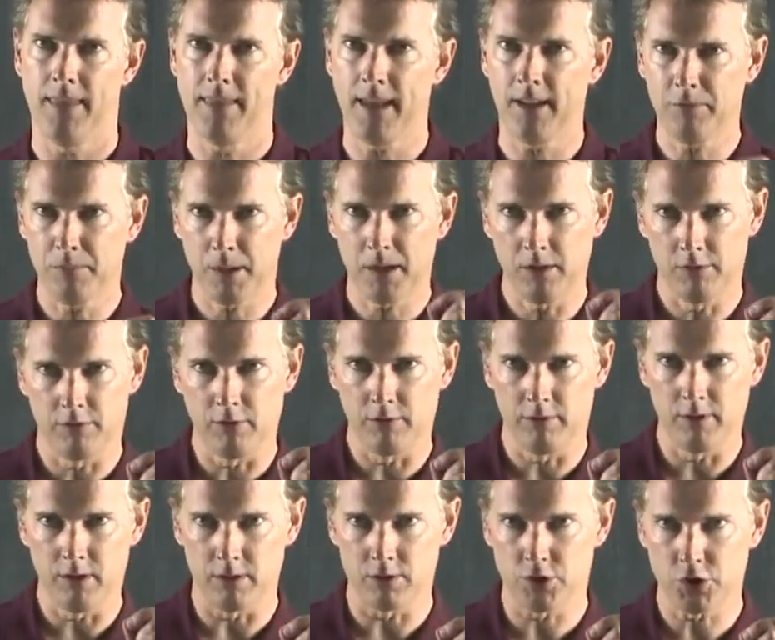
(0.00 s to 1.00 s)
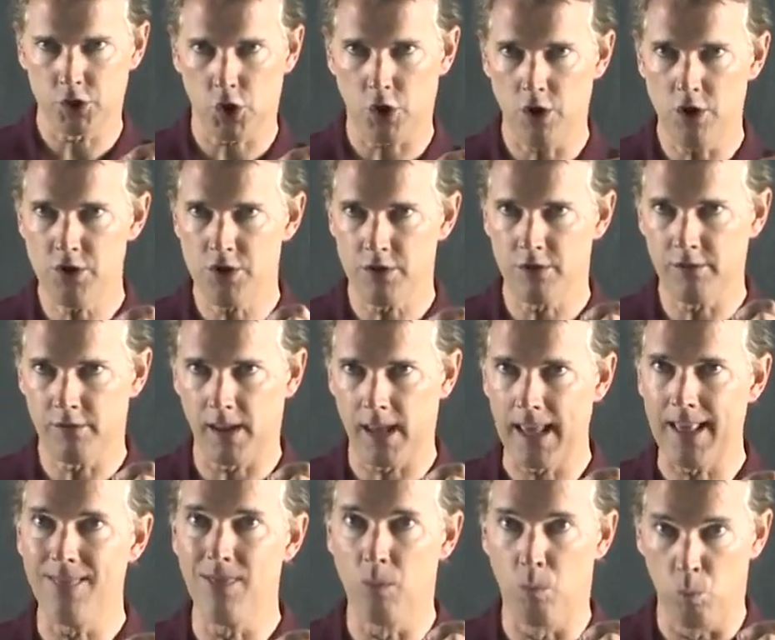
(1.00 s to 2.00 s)
And that's because those little charges
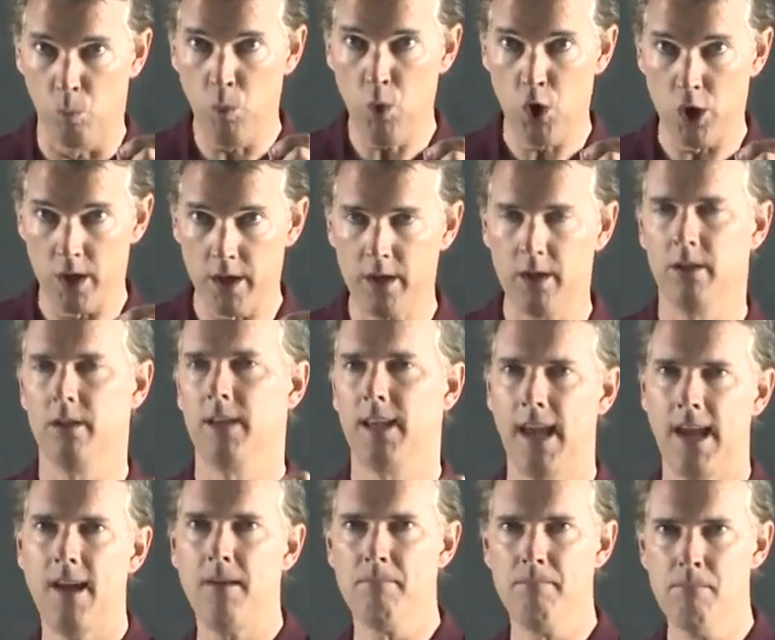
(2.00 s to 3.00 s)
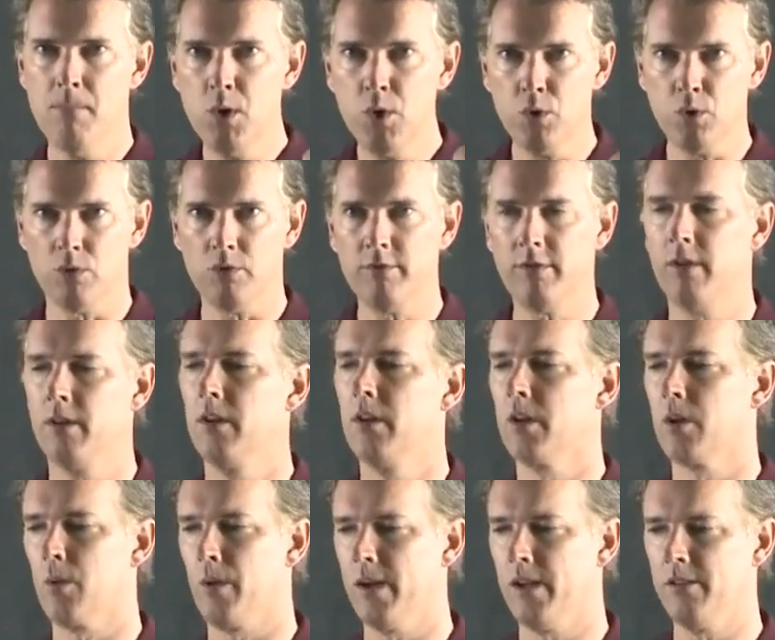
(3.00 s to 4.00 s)
in the wood can't move
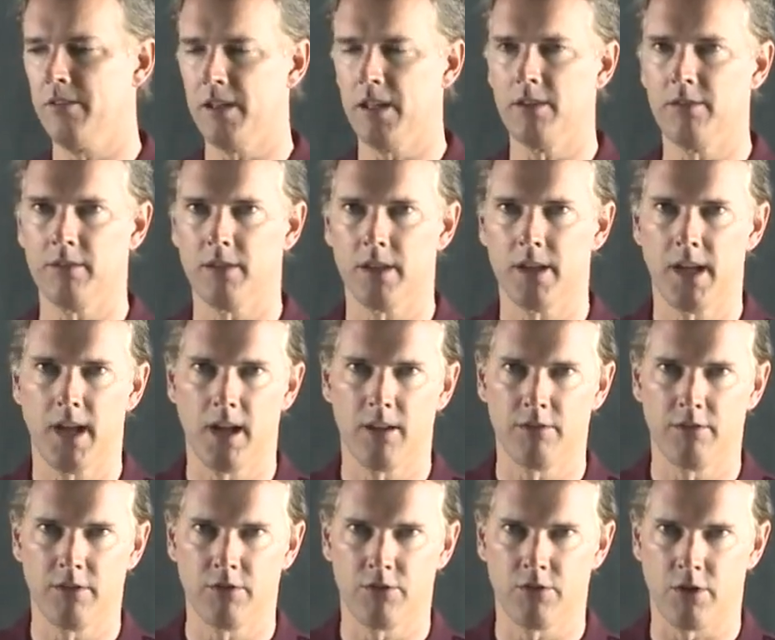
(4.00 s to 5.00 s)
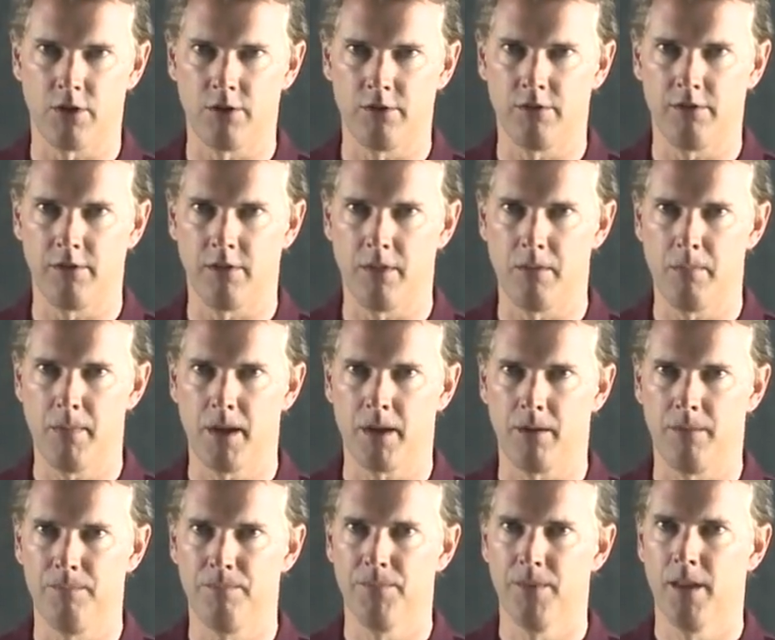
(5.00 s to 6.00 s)
quite as easily as the charges in the
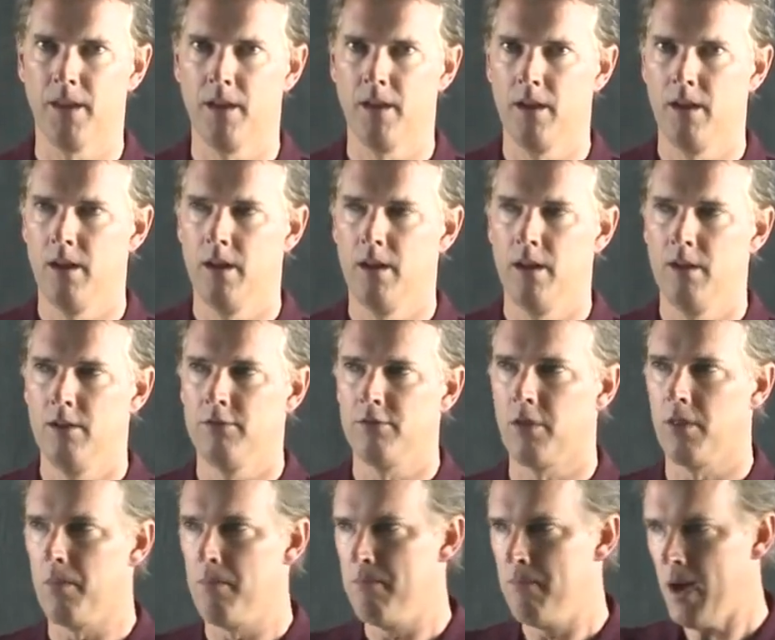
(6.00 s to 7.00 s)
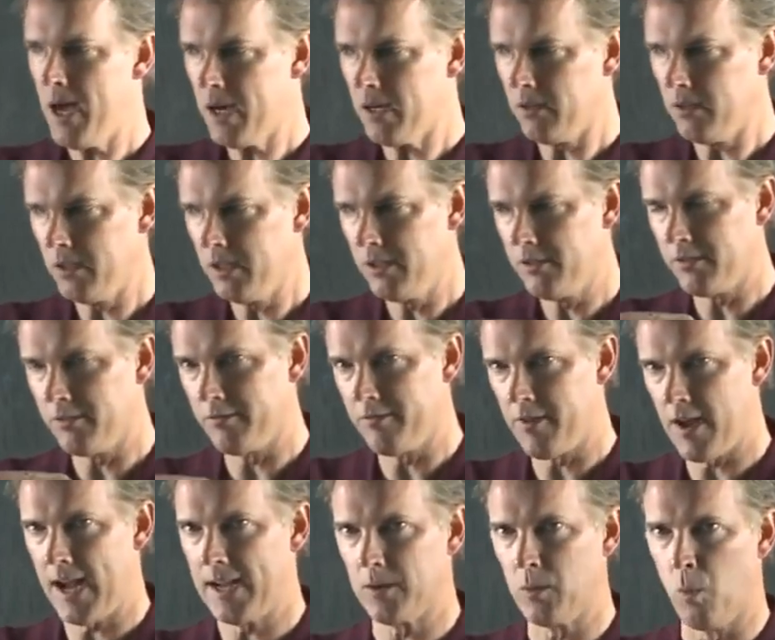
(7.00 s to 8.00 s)
metal. So the metal is in
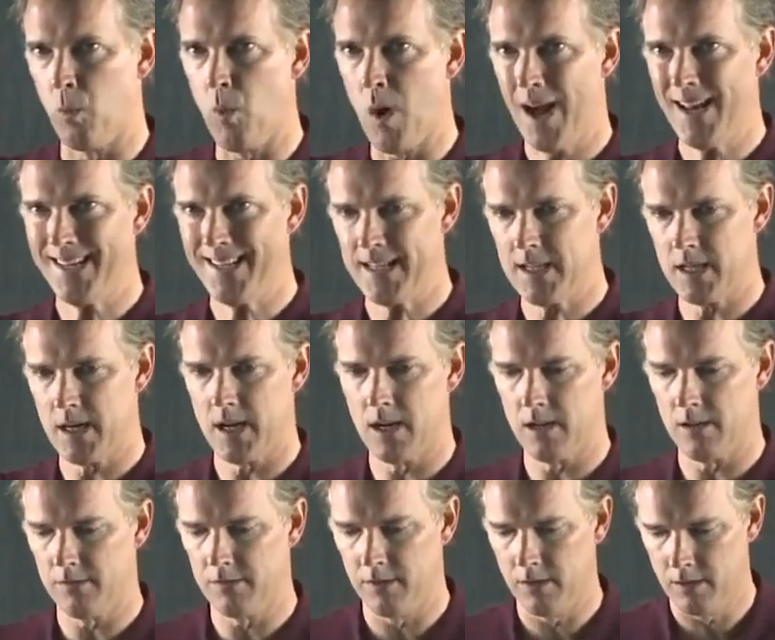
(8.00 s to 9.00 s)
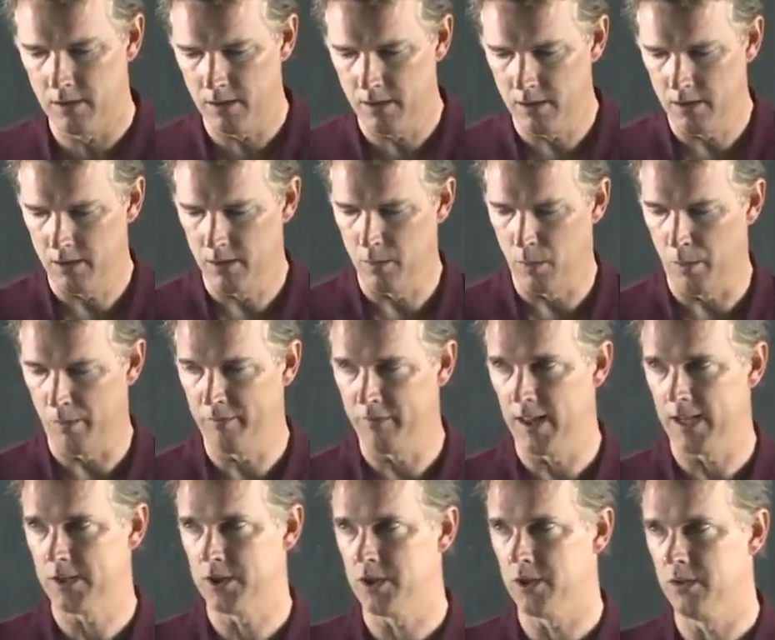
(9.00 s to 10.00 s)
fact what does the
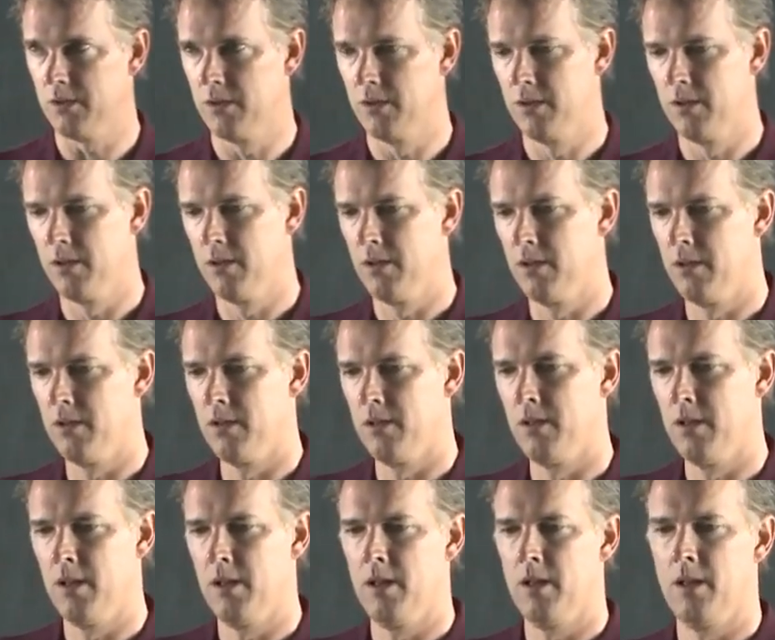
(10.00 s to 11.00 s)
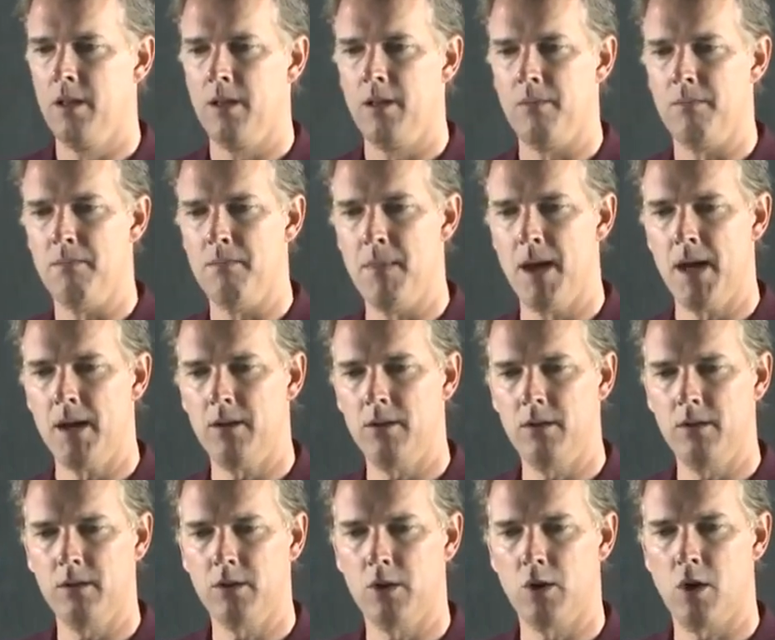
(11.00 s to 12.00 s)
reflection.
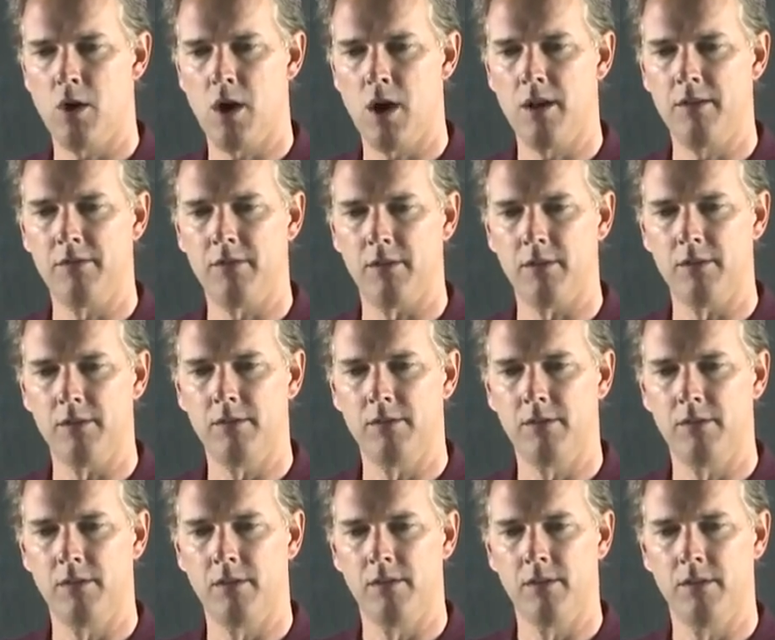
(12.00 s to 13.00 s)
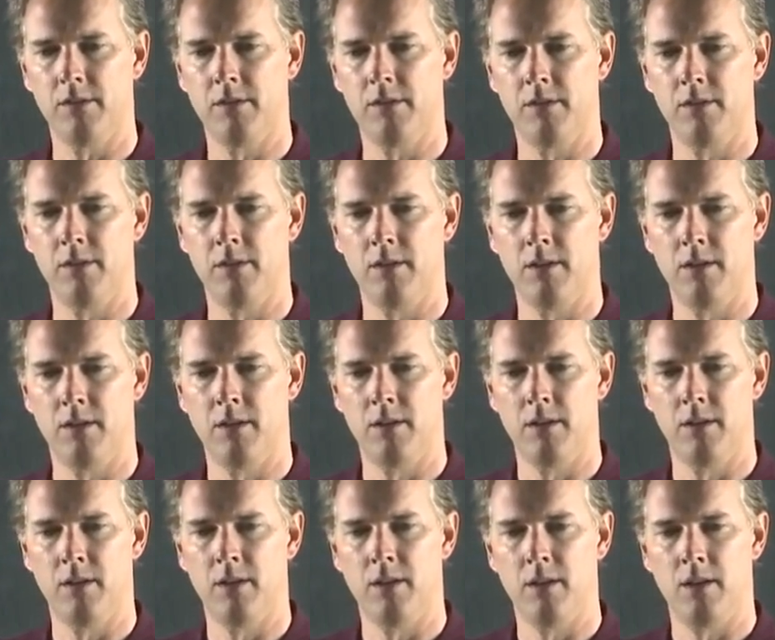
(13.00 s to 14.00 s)
Metal causes
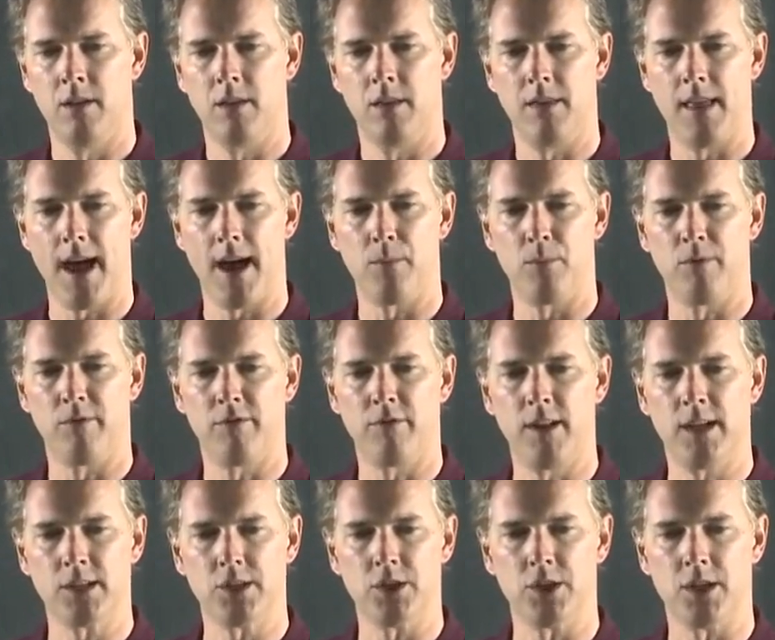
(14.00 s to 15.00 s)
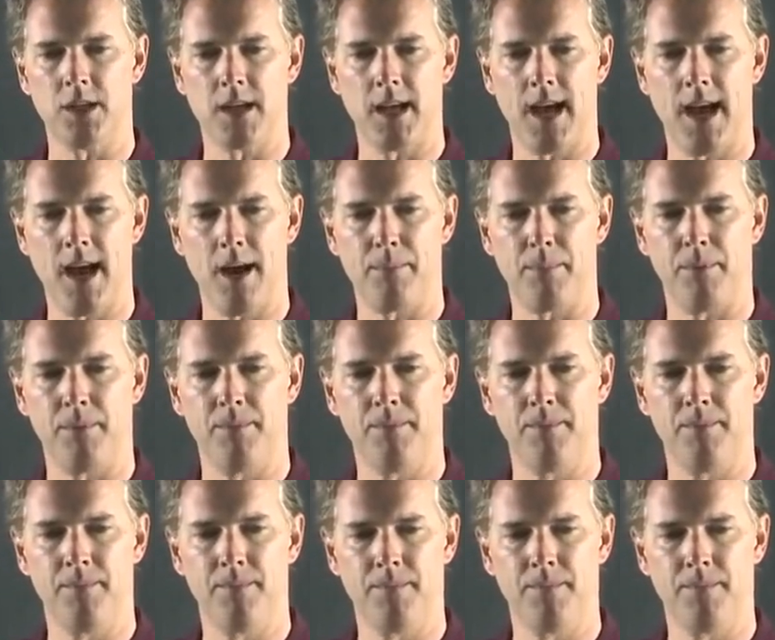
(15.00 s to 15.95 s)
that reflection to happen.